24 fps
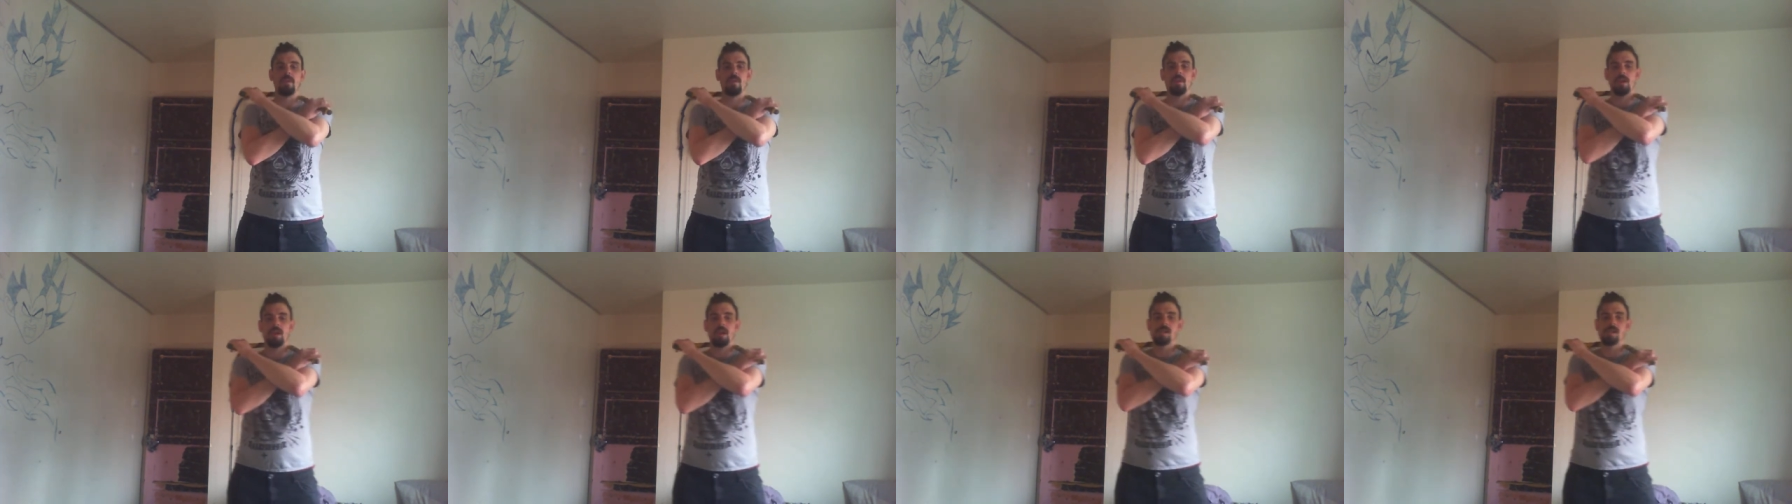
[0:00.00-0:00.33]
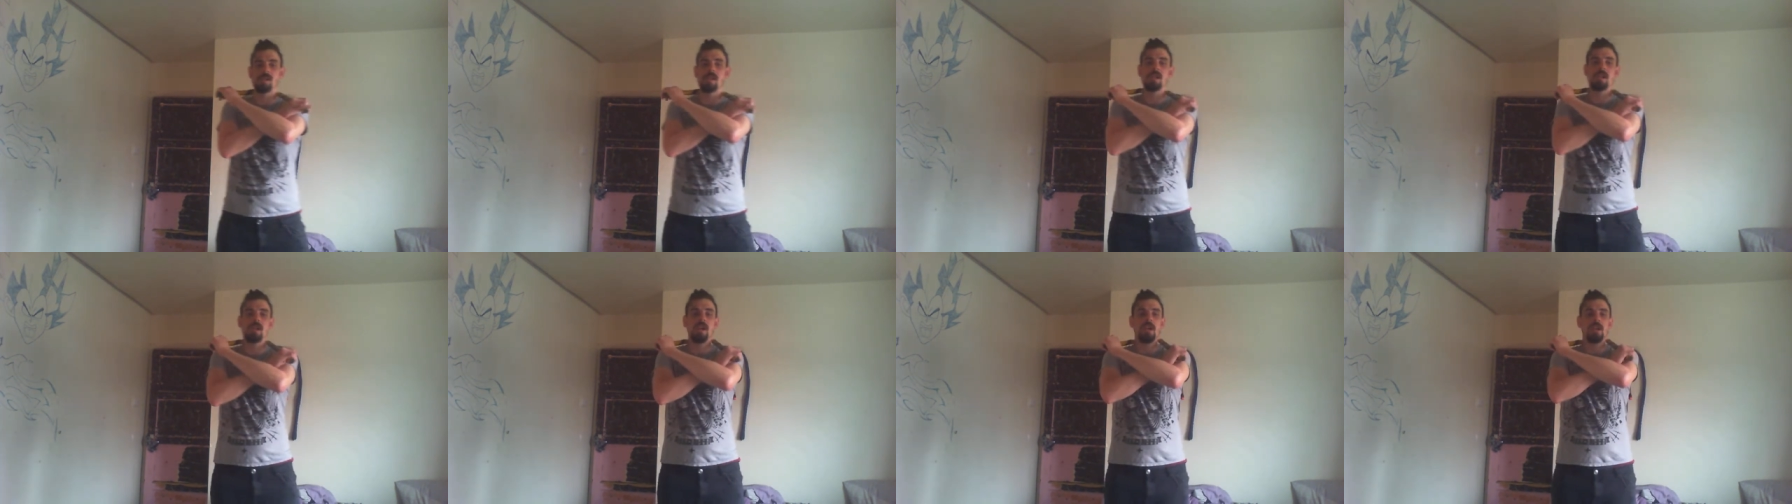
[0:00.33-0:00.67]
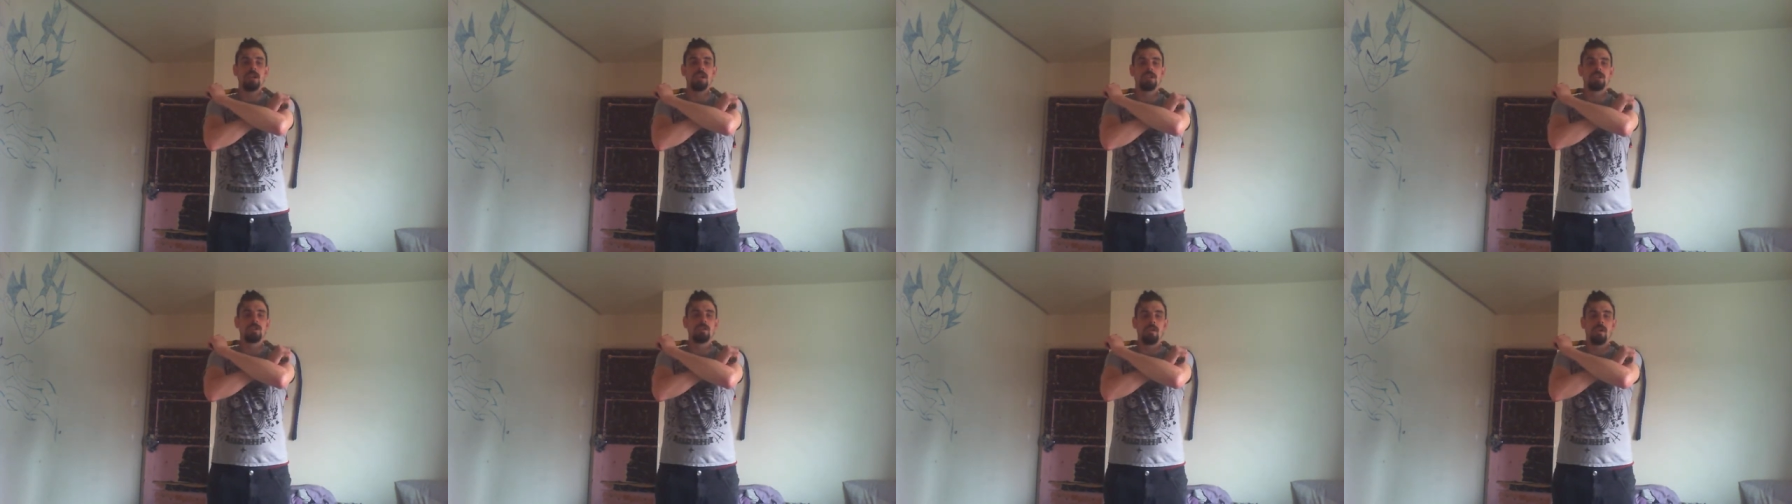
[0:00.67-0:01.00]
Yeah.
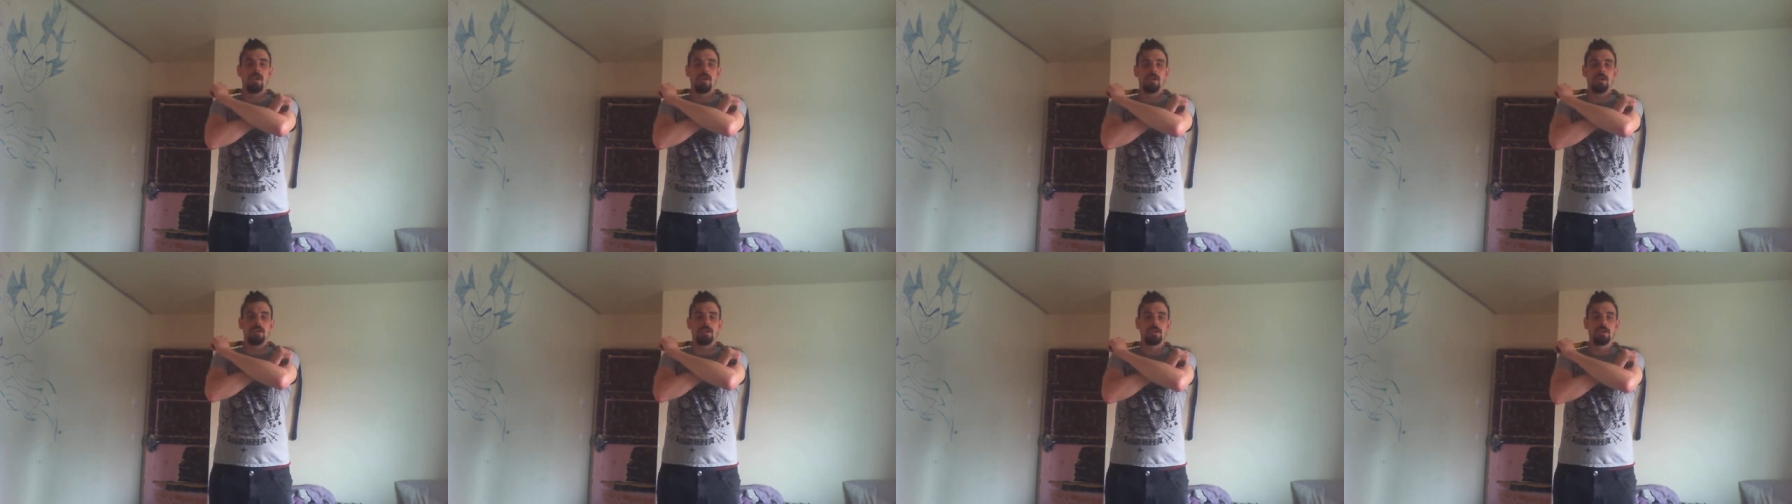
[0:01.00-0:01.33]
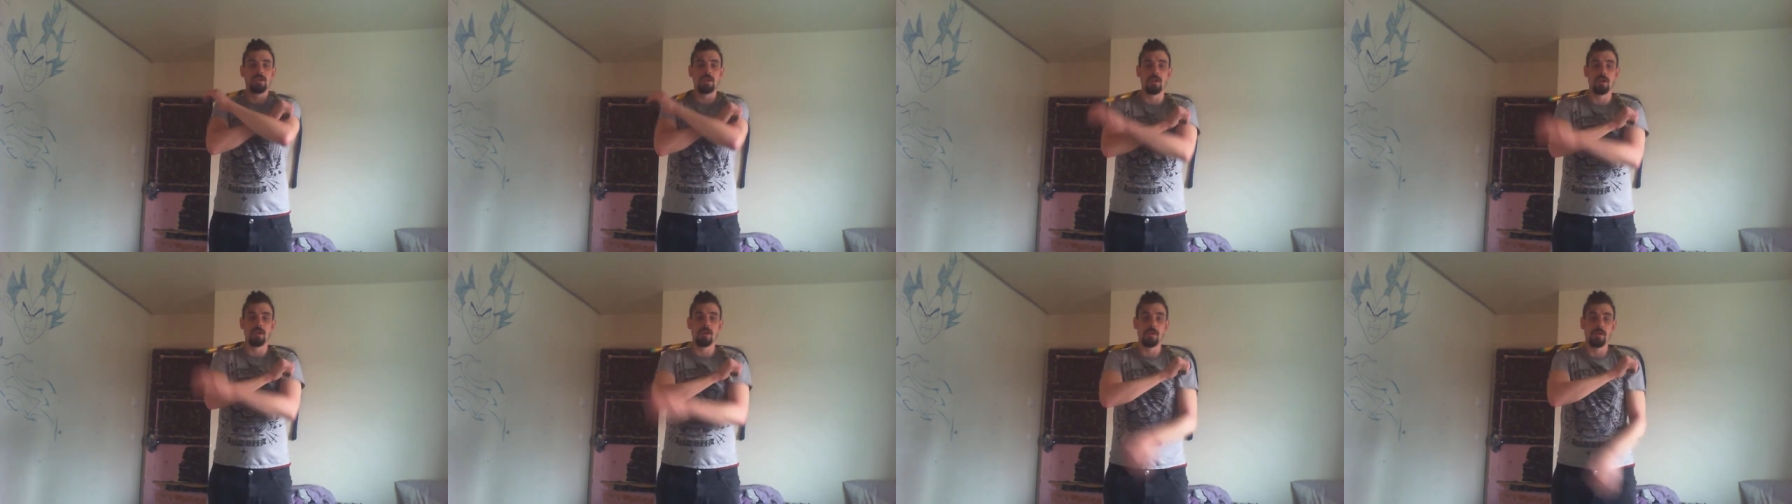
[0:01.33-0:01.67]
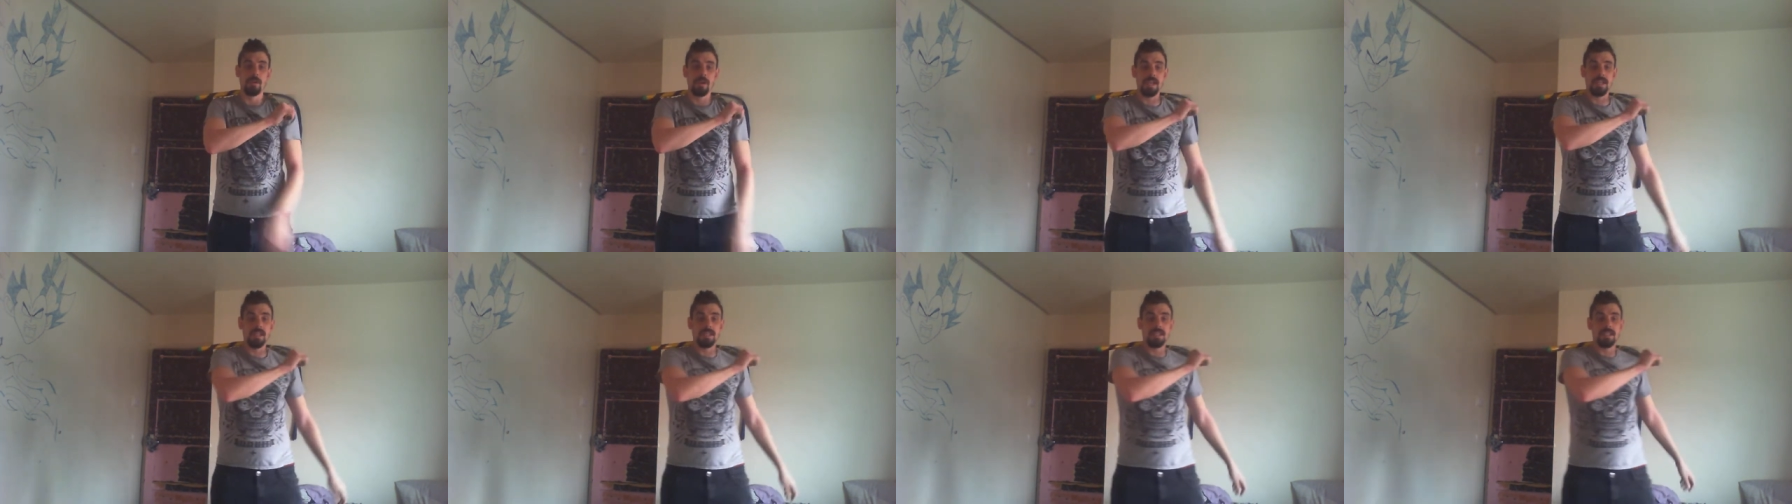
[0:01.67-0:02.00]
So so
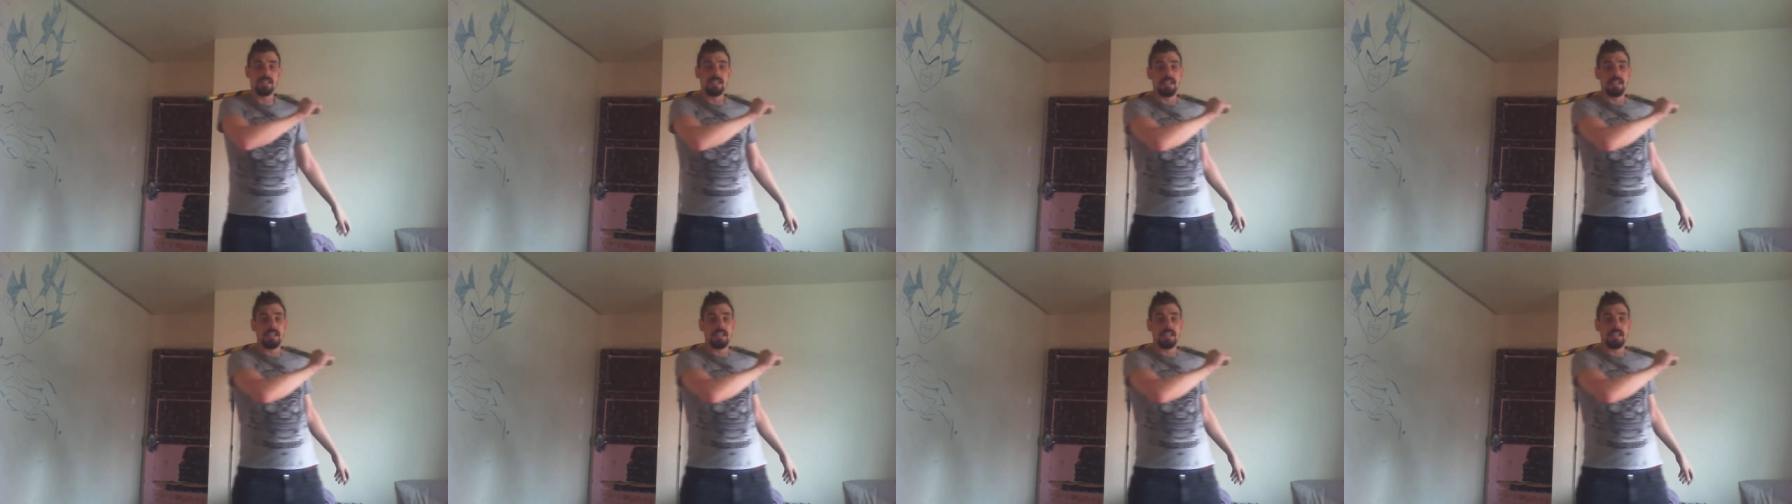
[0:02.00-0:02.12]
it's